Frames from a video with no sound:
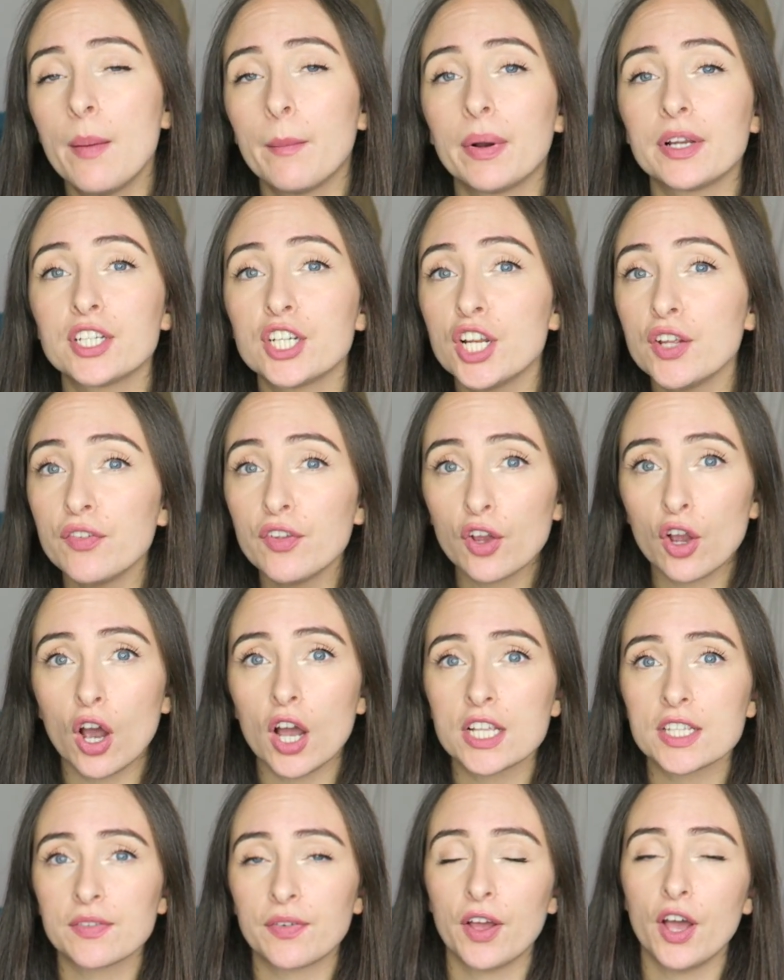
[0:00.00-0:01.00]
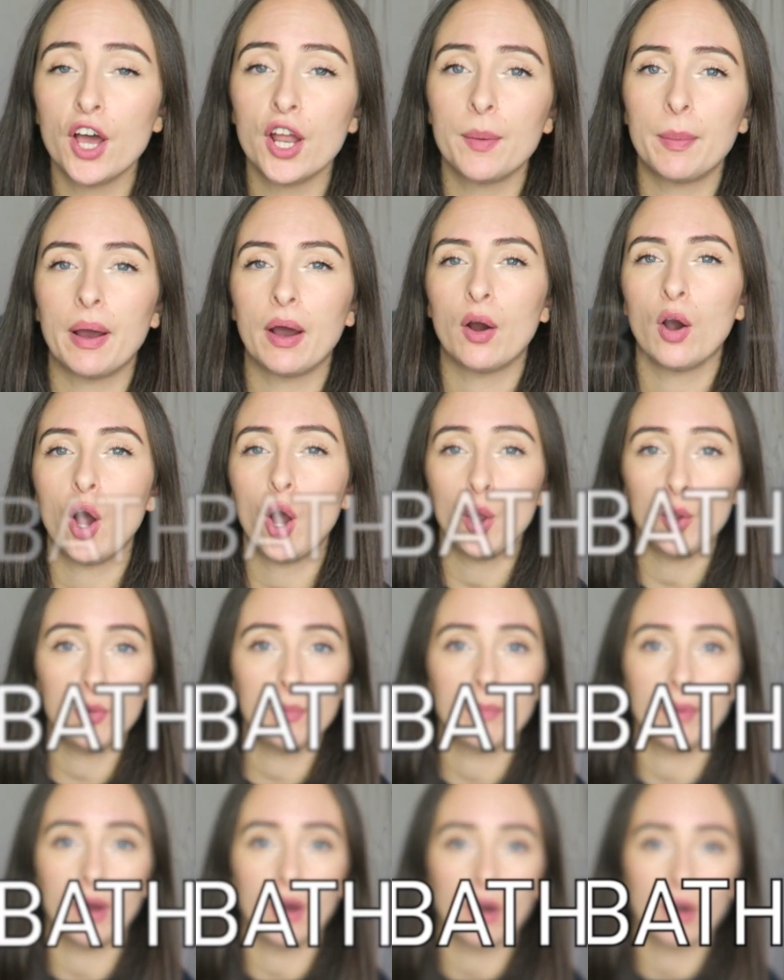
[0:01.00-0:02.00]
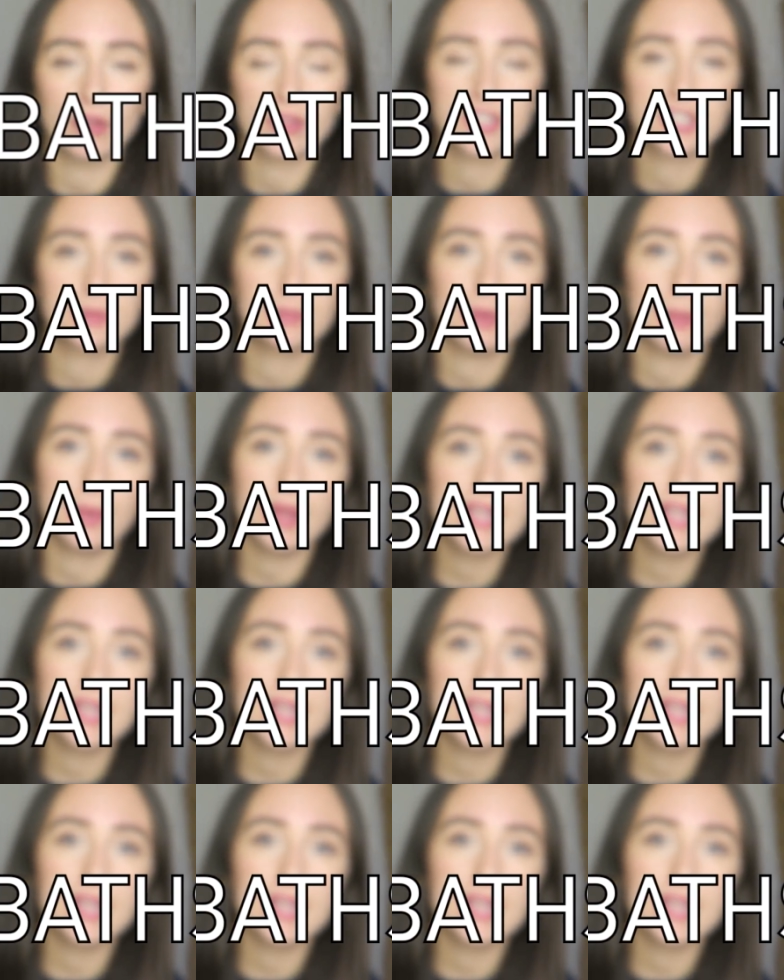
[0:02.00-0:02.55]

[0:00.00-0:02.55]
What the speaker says: But I don't know if you guys have heard about oat baths, but